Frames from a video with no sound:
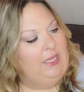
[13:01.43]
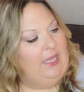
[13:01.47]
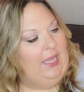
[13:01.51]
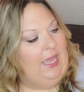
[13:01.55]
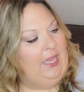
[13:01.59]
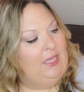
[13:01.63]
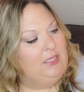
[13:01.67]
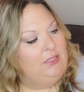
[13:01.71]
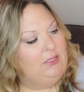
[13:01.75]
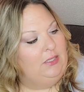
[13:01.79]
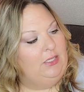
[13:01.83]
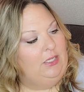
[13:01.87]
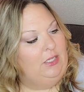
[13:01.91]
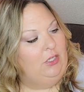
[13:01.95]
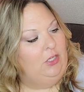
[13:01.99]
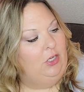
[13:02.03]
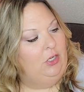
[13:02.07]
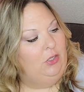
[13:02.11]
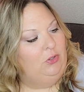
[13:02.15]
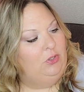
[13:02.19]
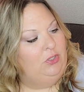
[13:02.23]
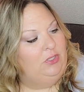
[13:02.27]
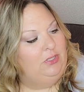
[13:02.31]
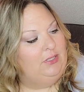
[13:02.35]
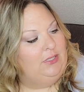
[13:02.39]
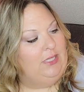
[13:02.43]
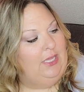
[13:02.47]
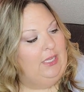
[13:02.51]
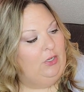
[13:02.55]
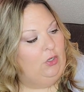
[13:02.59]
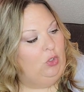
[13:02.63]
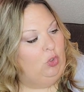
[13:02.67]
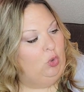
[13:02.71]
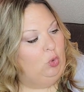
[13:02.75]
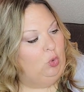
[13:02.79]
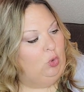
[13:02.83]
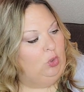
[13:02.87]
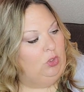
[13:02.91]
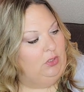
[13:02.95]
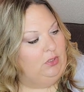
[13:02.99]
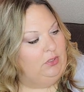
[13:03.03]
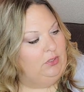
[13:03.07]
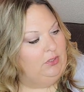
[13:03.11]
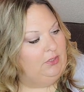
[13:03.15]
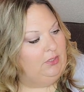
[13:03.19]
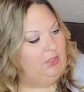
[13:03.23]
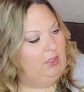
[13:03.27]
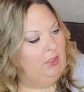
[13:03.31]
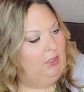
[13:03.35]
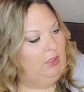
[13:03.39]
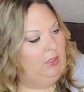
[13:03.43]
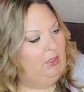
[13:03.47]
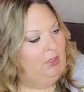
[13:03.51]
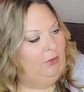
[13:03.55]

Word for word: Ghastly Ghosts and Ghouls.